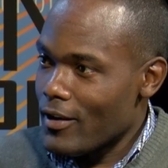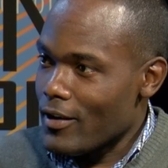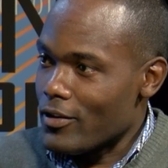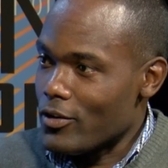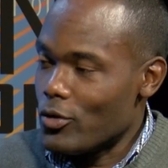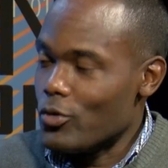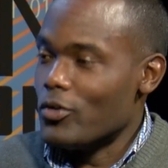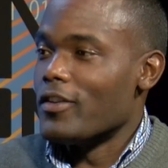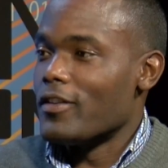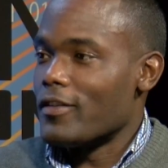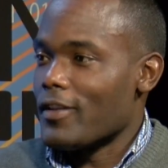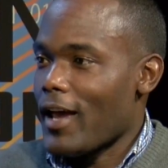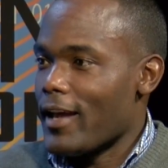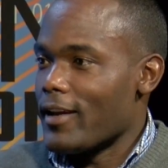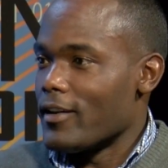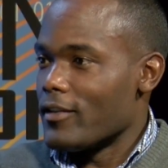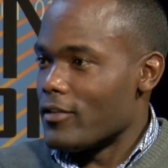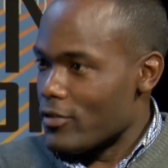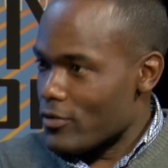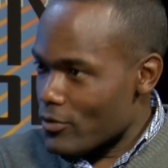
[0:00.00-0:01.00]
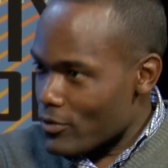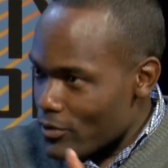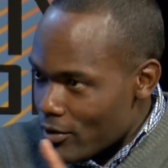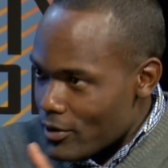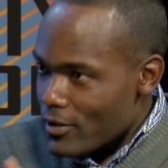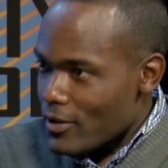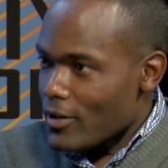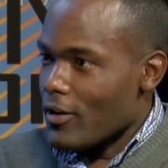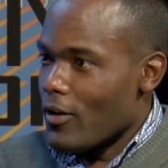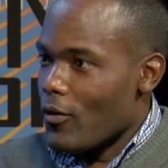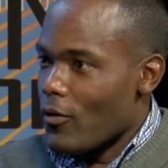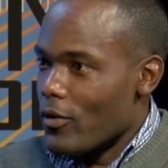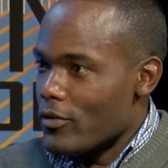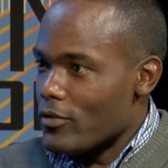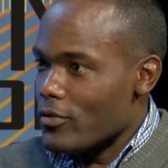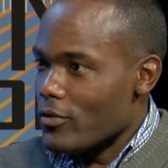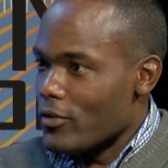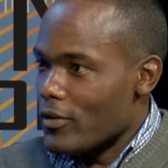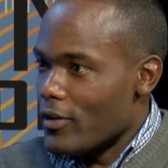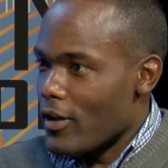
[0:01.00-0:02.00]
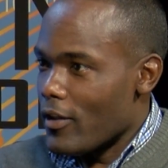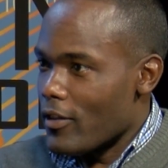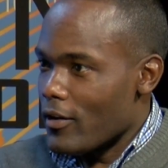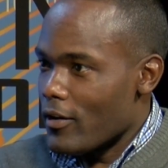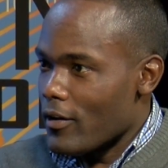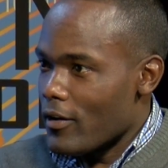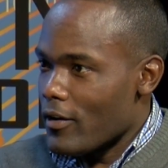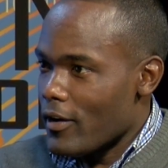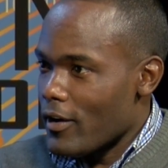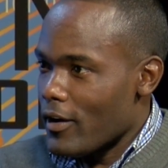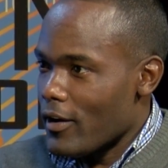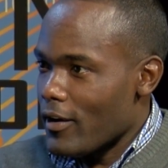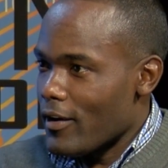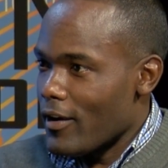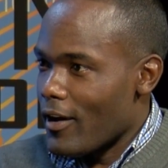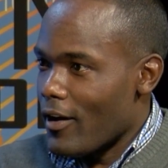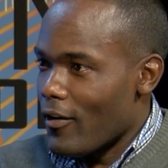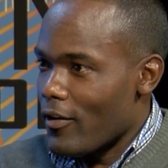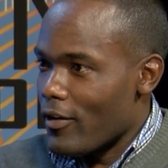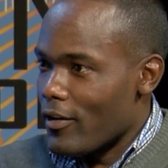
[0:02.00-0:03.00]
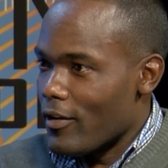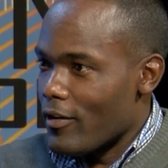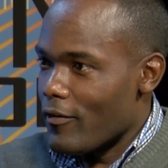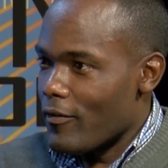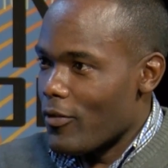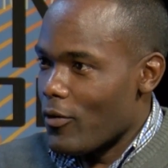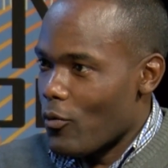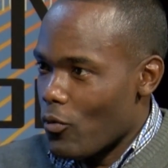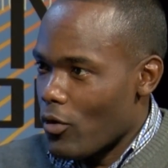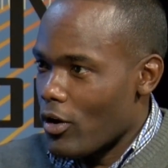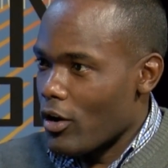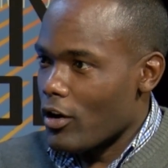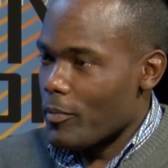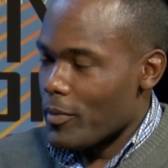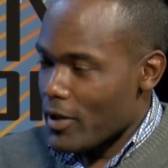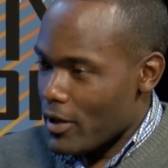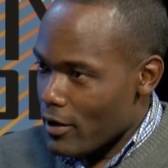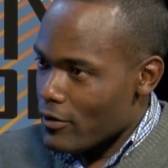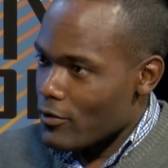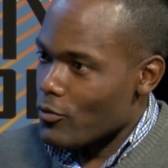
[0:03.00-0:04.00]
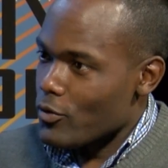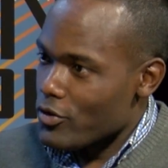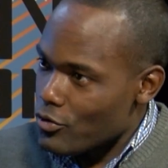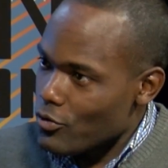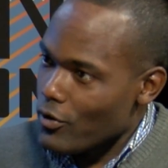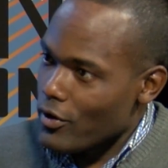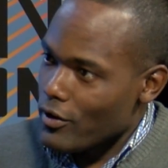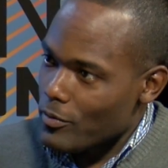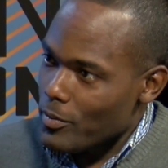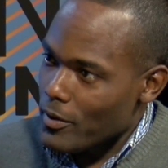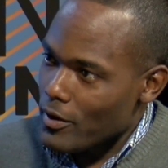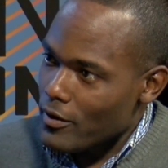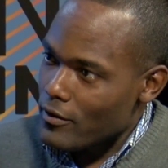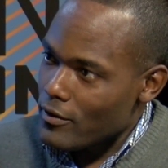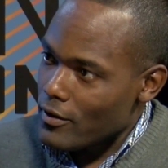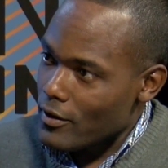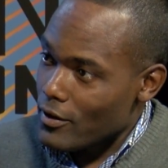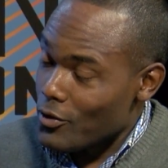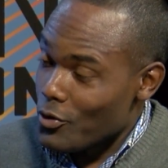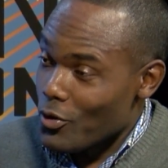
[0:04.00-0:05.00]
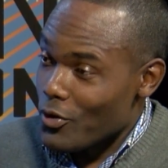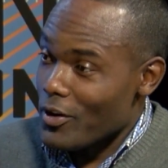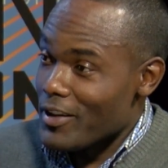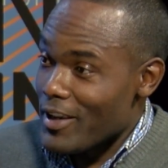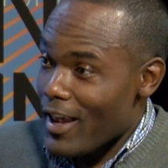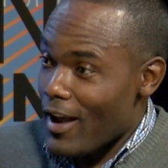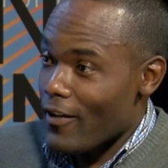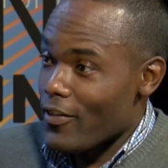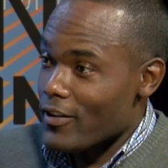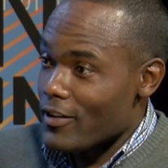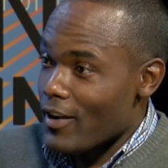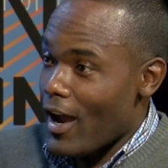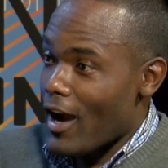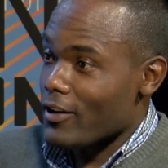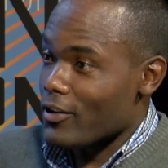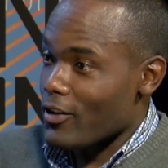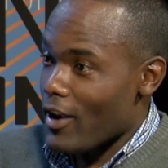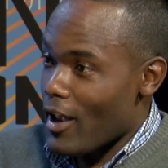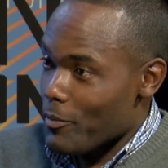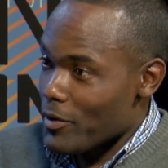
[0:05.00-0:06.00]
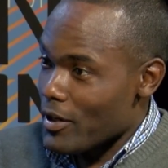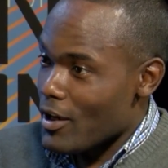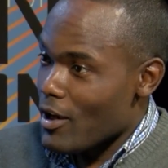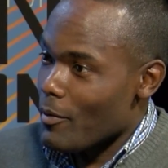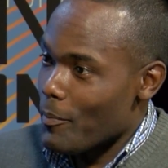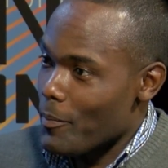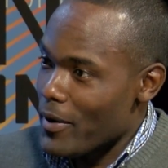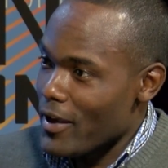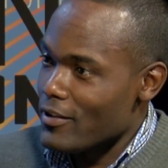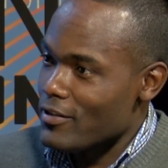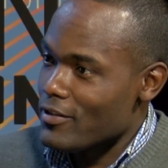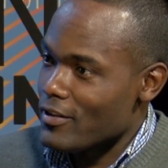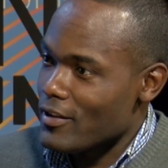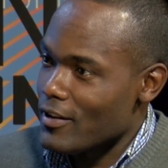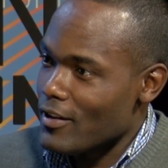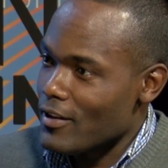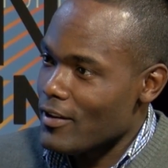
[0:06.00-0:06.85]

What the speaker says: you decided to go into another area of the work because of what you were experiencing. Now the doctor had become a patient.